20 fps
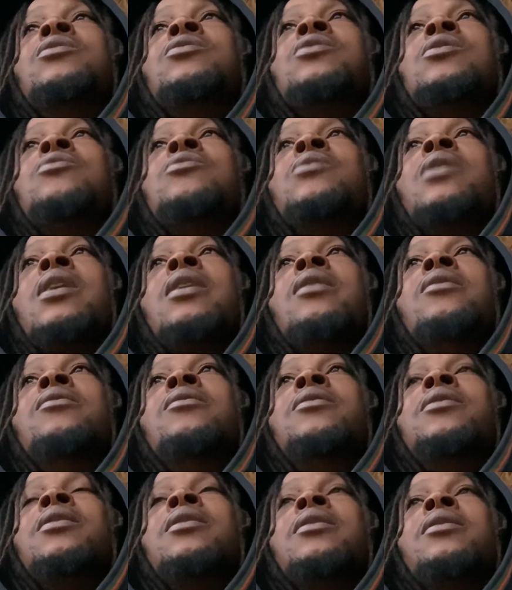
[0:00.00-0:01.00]
So you got to
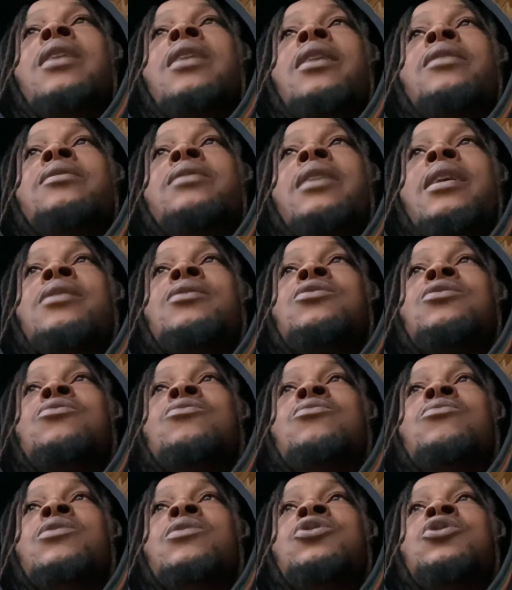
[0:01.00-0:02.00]
look at it like that too,
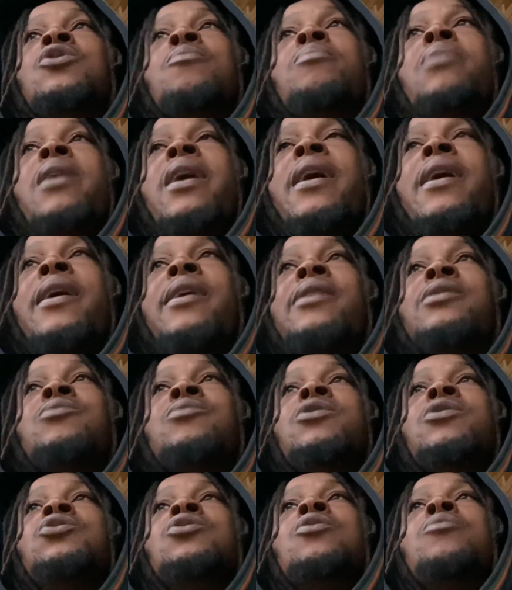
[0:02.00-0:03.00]
with your past,
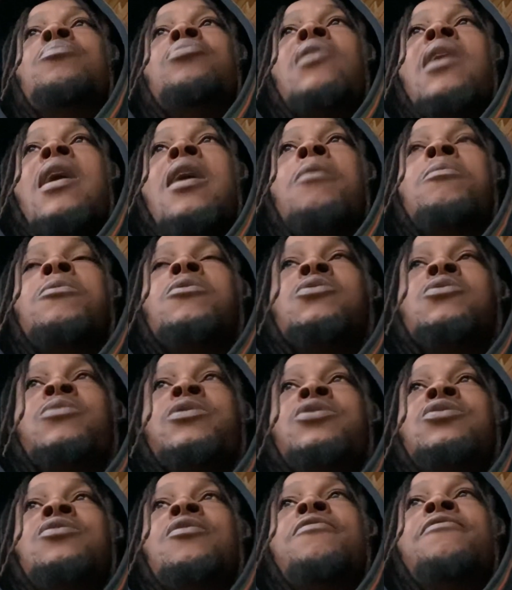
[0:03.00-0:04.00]
with your problems,
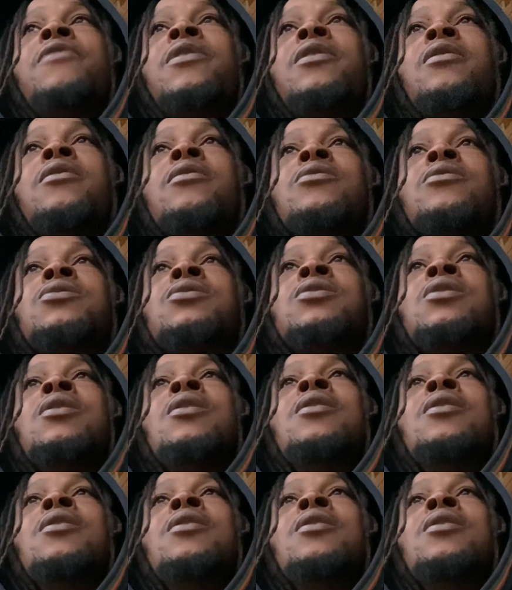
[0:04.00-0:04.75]
with your fears,